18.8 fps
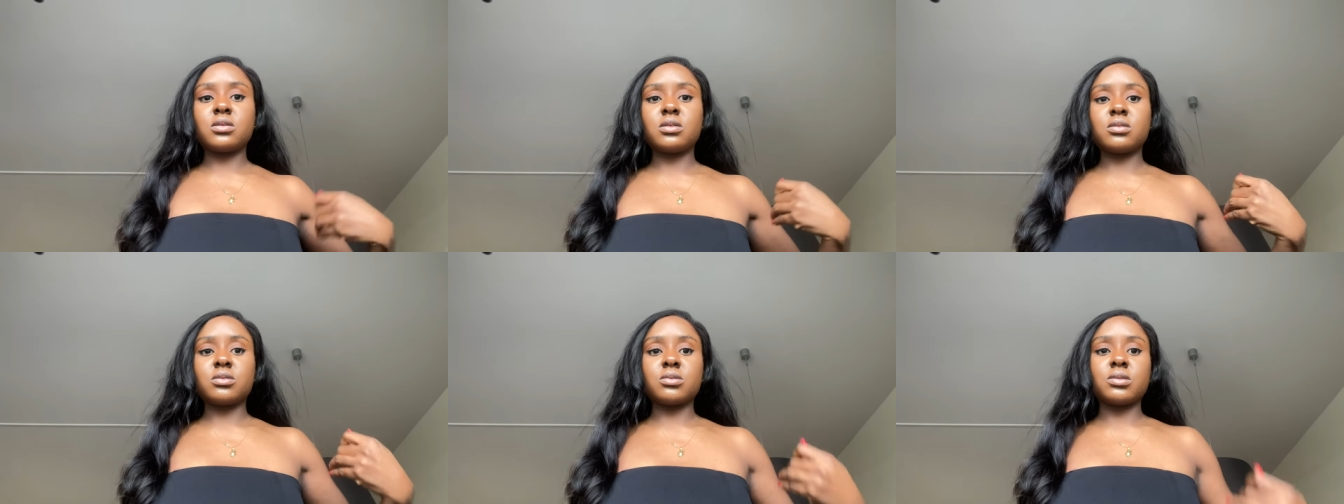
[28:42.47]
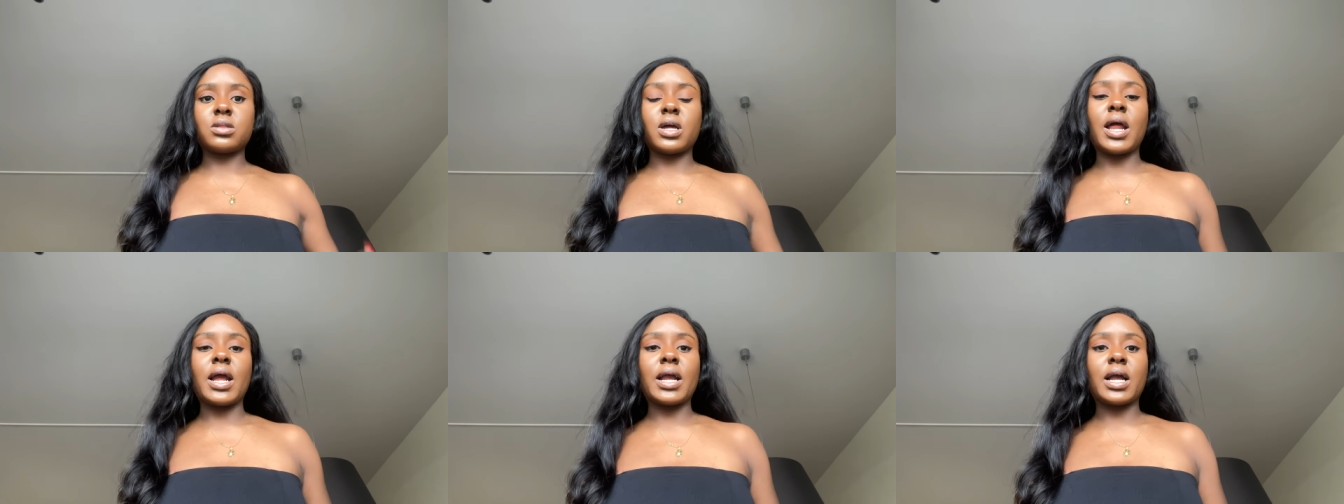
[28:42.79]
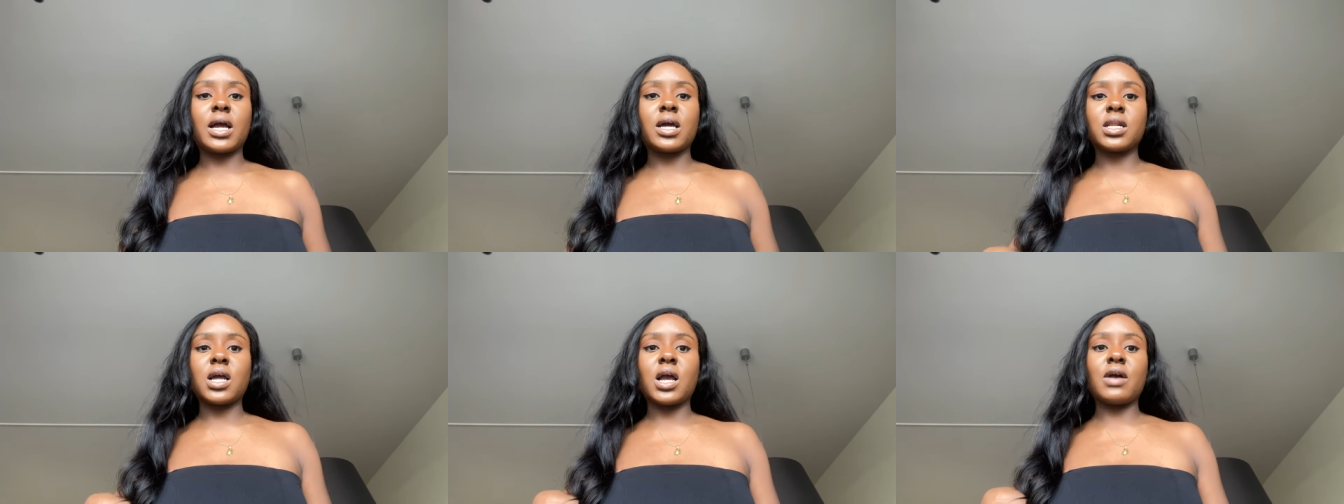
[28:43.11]
so that I
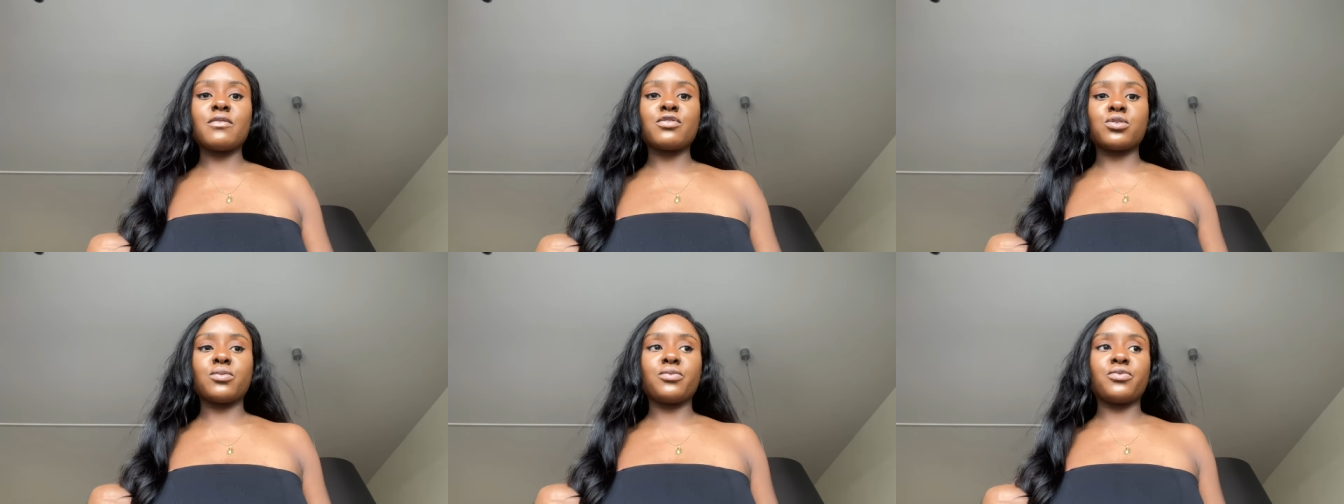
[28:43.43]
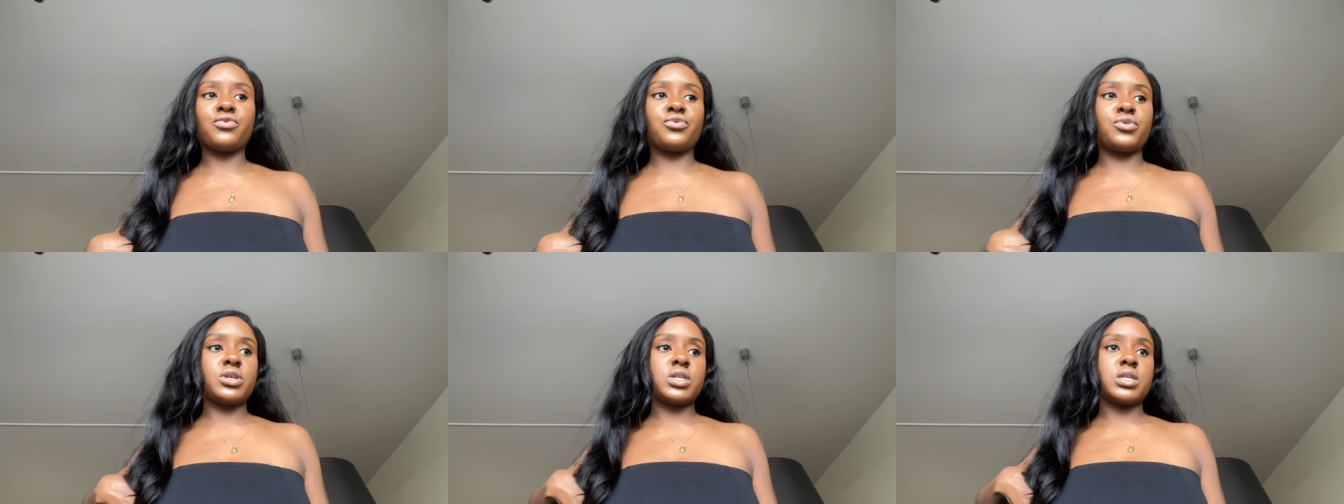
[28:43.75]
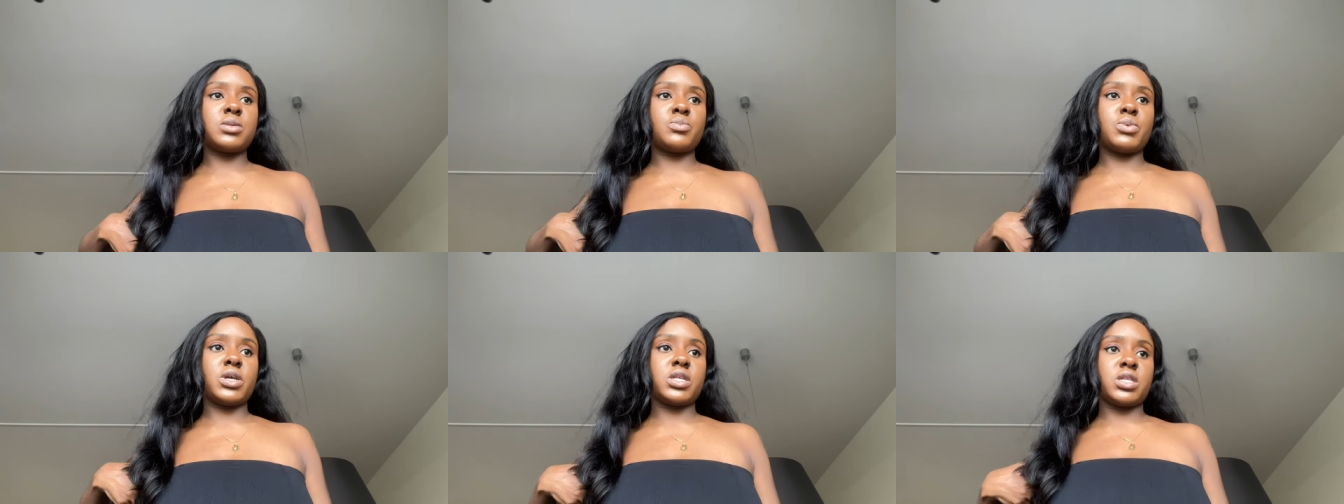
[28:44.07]
can have some free
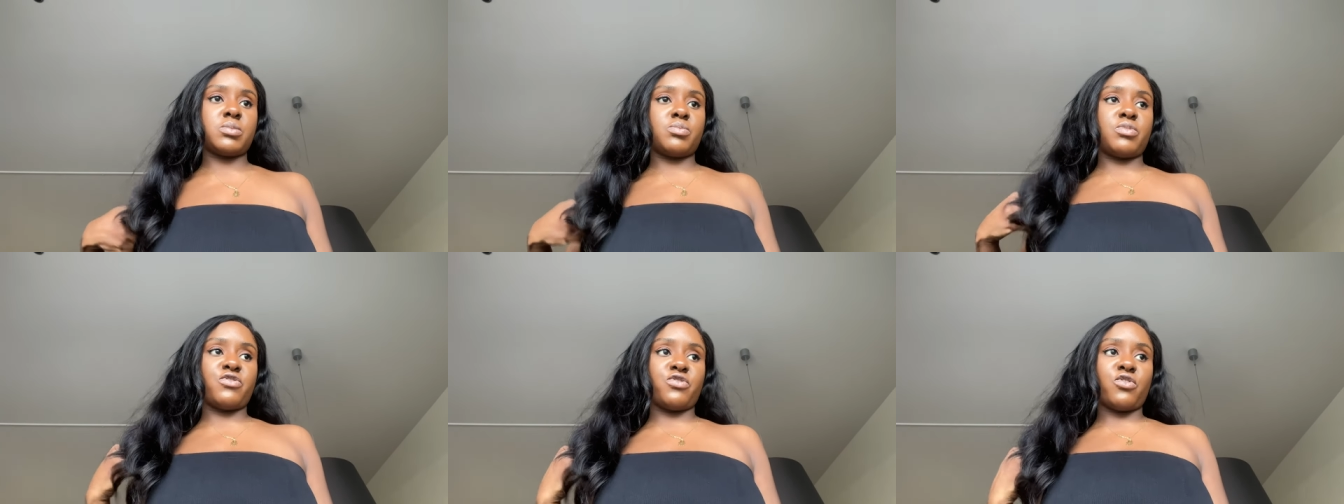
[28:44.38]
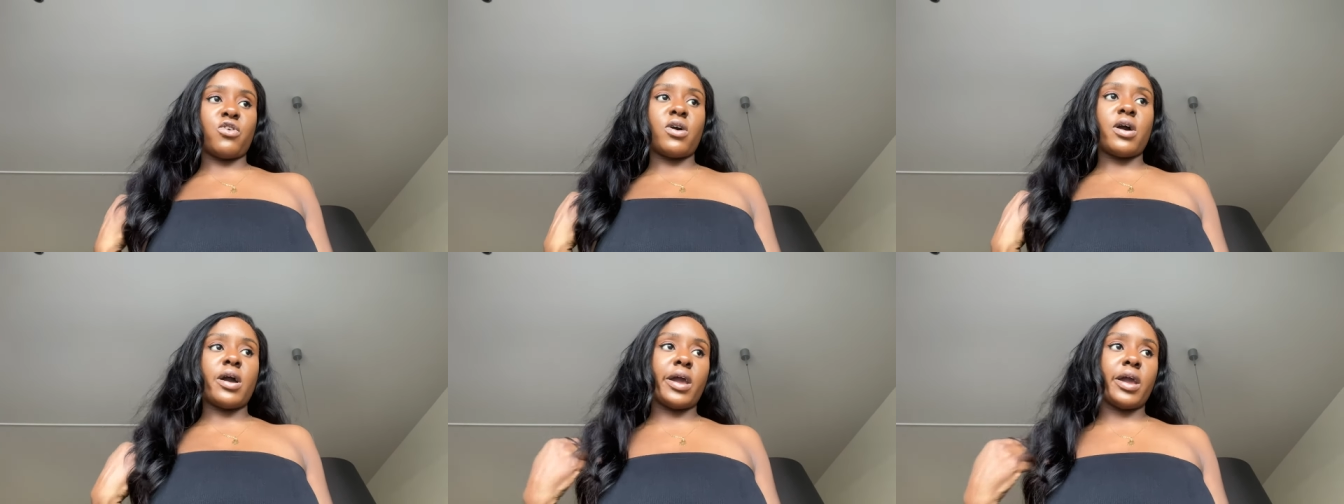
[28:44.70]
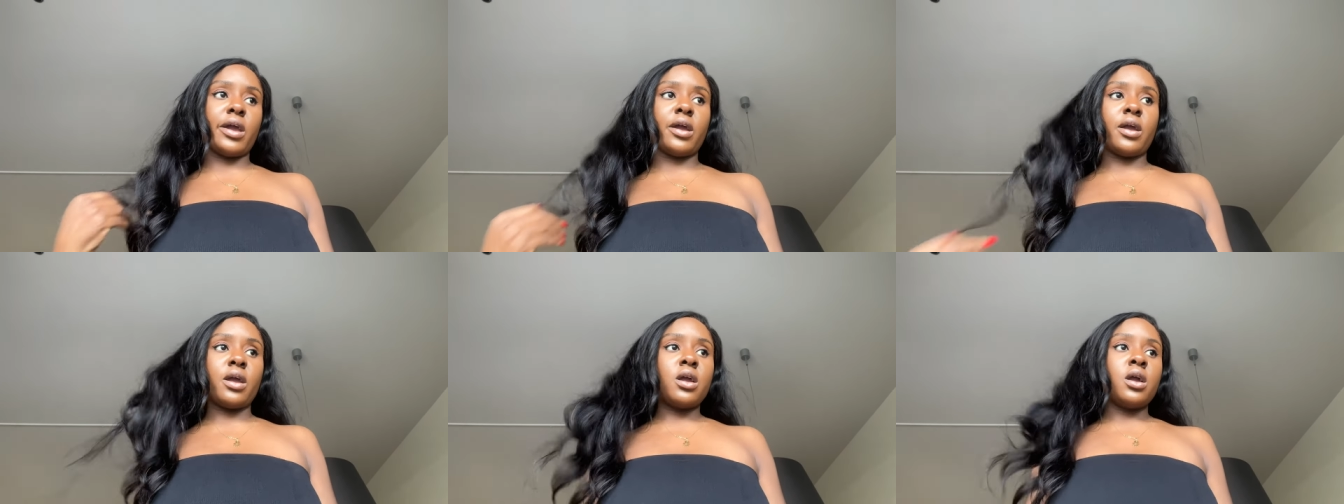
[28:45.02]
space before
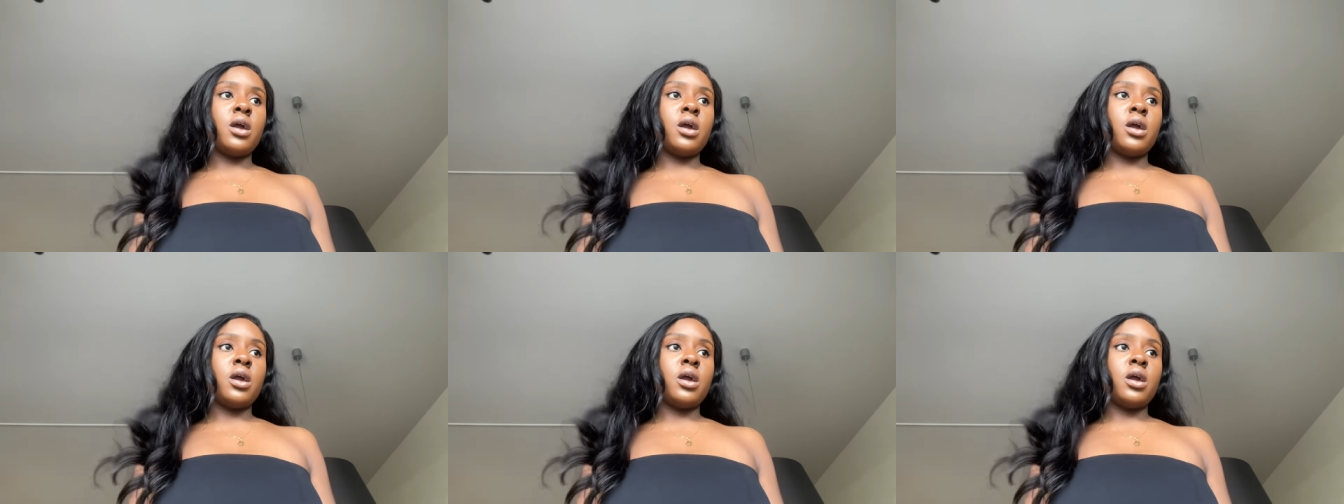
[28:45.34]
I